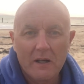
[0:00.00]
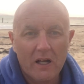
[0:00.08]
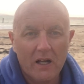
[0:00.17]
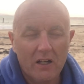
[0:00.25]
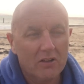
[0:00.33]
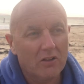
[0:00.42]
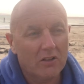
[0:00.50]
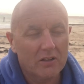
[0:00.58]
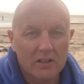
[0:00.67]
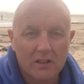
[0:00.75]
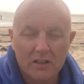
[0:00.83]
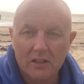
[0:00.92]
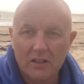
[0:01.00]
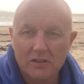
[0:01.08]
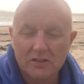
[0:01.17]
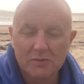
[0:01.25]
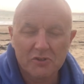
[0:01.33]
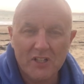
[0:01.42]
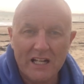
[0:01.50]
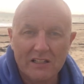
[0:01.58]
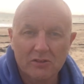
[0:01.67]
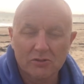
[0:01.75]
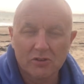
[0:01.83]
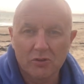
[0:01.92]
Got some
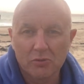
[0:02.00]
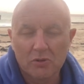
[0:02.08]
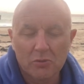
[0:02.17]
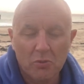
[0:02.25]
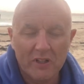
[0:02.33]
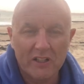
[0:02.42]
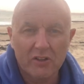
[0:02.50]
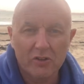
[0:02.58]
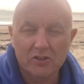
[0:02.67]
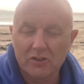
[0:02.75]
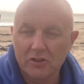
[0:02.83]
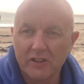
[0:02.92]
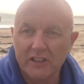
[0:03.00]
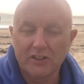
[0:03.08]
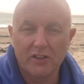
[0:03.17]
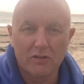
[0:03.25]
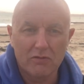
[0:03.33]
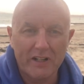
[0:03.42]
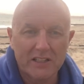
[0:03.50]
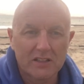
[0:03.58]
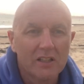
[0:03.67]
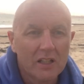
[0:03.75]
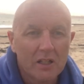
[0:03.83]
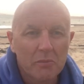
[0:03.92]
sandals on one of the hooks on each of the
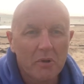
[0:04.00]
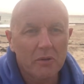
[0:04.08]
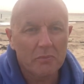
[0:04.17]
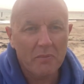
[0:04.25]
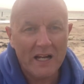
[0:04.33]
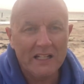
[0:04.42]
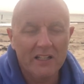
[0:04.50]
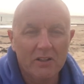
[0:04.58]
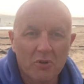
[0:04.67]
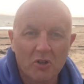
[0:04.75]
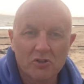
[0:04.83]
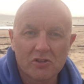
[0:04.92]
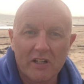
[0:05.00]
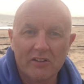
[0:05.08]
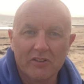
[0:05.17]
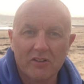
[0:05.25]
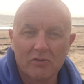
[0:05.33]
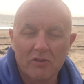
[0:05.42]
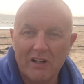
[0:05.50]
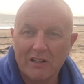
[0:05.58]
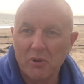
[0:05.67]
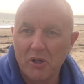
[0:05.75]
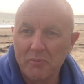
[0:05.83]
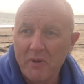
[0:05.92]
rigs, but mainly I'm concentrating on the
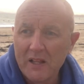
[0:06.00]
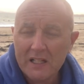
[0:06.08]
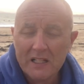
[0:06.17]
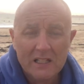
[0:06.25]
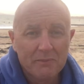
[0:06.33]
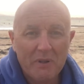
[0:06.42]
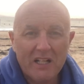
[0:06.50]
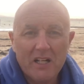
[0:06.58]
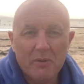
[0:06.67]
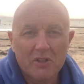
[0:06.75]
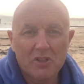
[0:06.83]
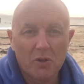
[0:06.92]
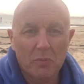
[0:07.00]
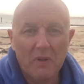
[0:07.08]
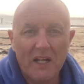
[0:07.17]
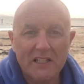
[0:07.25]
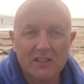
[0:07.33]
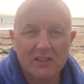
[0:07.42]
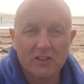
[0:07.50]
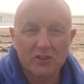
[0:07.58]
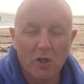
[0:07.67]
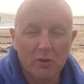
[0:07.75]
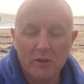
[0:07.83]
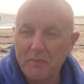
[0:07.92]
ragworm, picking up the sort of plaice and the
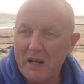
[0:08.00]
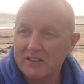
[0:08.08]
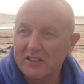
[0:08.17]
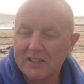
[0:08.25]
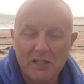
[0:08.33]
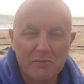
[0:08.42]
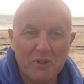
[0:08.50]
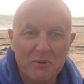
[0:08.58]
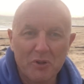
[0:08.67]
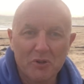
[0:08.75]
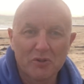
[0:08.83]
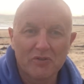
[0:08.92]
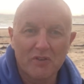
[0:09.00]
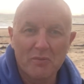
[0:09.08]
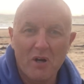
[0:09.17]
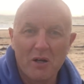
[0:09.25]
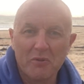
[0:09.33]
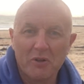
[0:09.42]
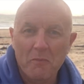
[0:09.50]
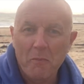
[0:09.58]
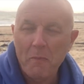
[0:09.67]
shoaly bass to keep me amused for the moment.